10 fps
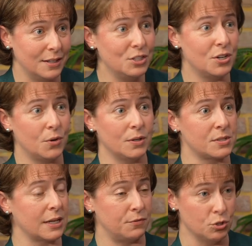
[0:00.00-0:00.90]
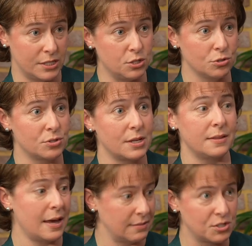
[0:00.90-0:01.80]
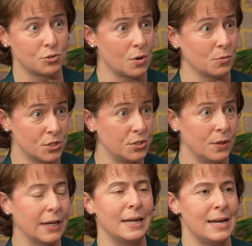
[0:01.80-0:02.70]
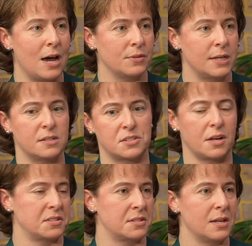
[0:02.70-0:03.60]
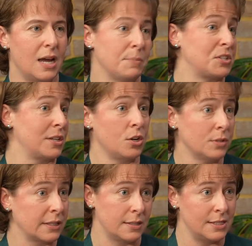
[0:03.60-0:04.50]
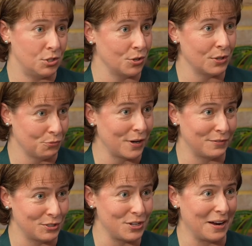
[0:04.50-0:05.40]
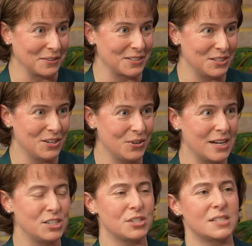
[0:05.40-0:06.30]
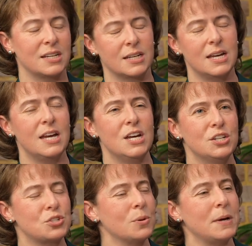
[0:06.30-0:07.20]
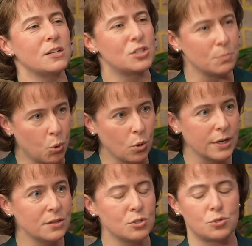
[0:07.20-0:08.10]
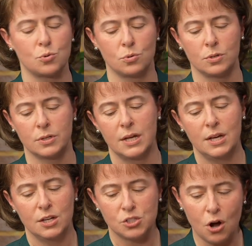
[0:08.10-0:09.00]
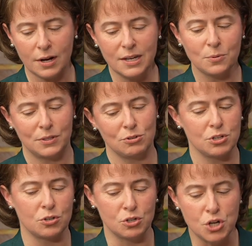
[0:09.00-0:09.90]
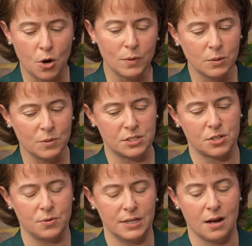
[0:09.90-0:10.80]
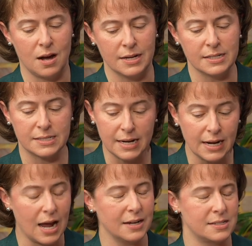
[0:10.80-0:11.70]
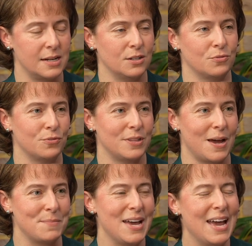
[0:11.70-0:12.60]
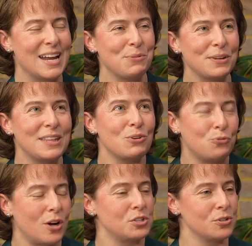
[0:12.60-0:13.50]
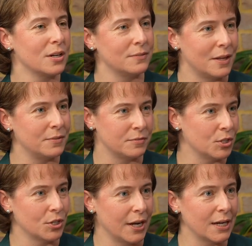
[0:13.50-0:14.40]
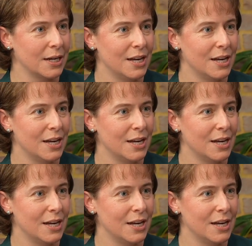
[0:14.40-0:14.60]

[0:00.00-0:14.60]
It was like, if your teacher said that, this is what we're doing. And now they discuss how much they don't like the teacher in front of the child, and I just think, just going back to supporting the school, talking with your children, knowing what's going on, setting a high standard for them. And I really think fostering a love of learning.